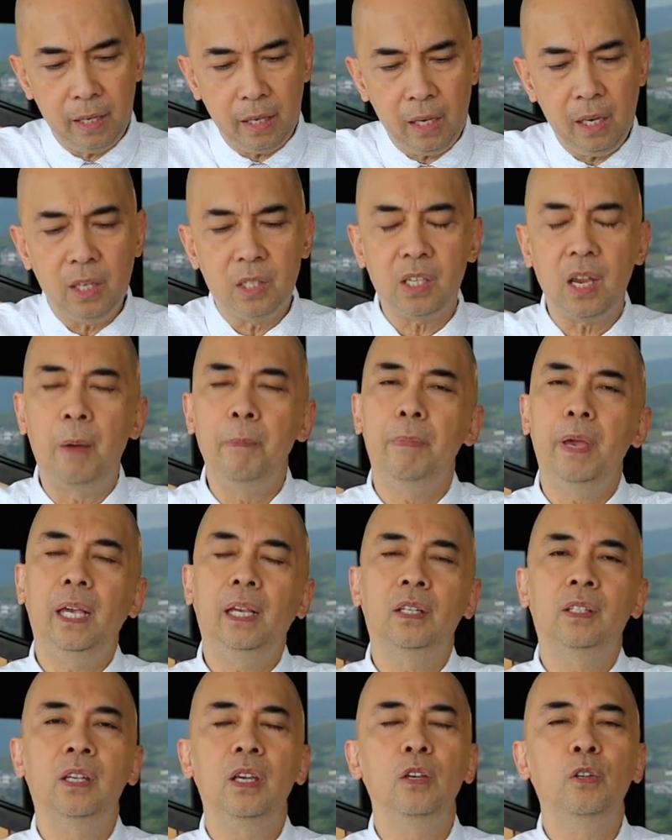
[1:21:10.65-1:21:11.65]
it is
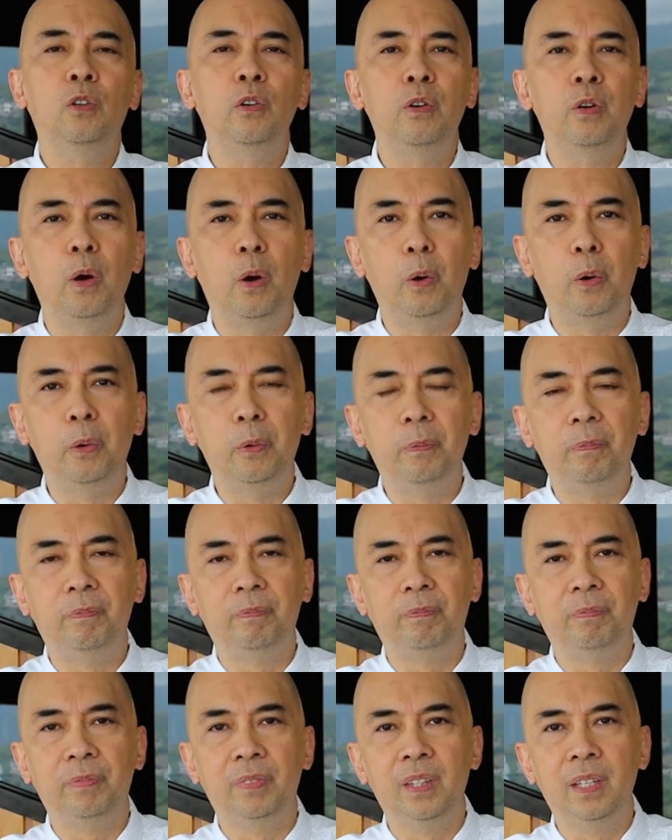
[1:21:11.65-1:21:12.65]
amazing to know
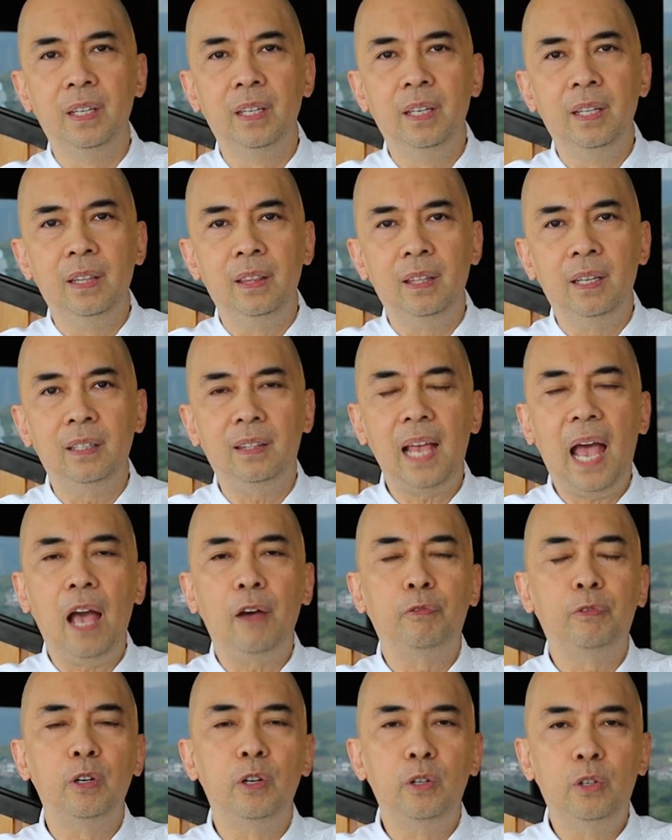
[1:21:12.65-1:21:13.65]
that
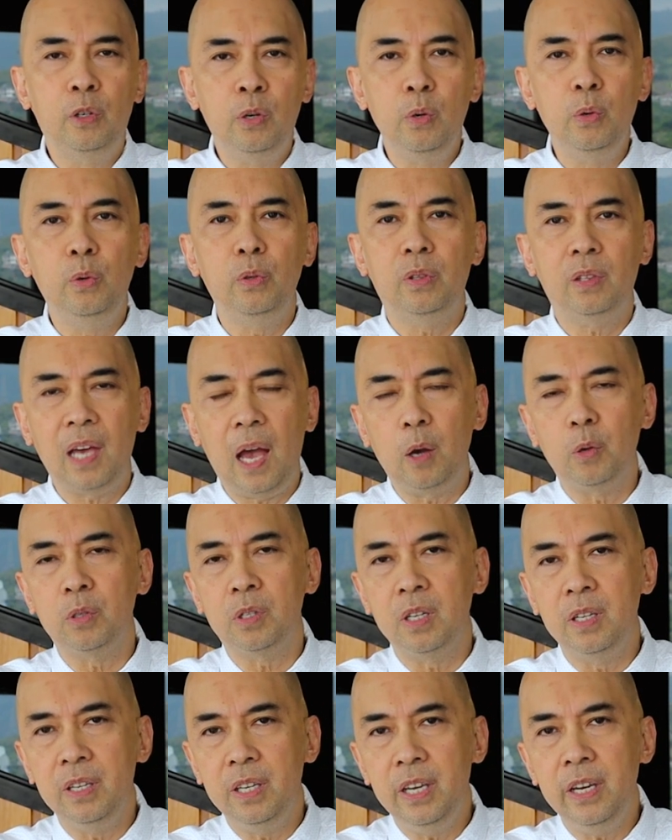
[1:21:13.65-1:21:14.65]
after
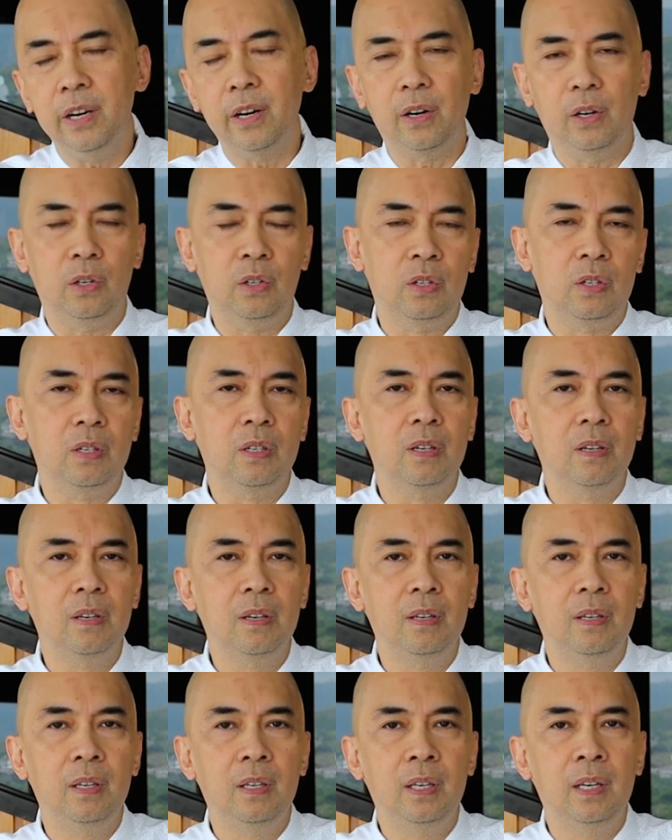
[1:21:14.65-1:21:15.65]
2,000 years,
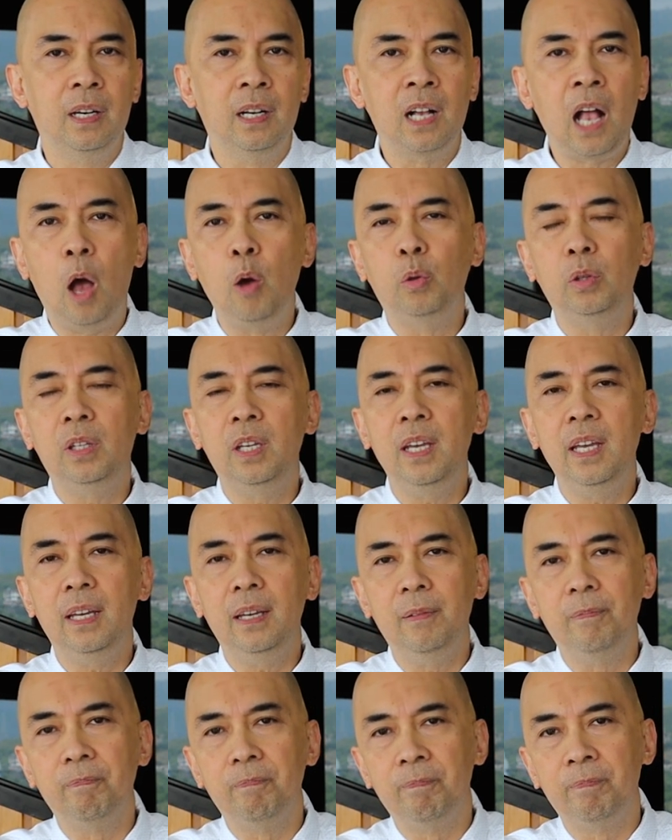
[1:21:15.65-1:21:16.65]

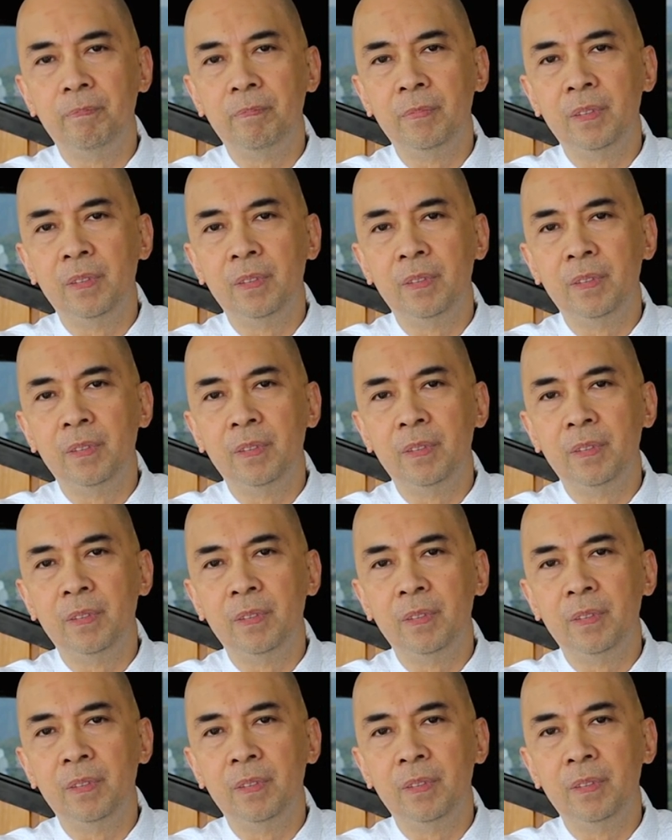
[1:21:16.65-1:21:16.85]
counting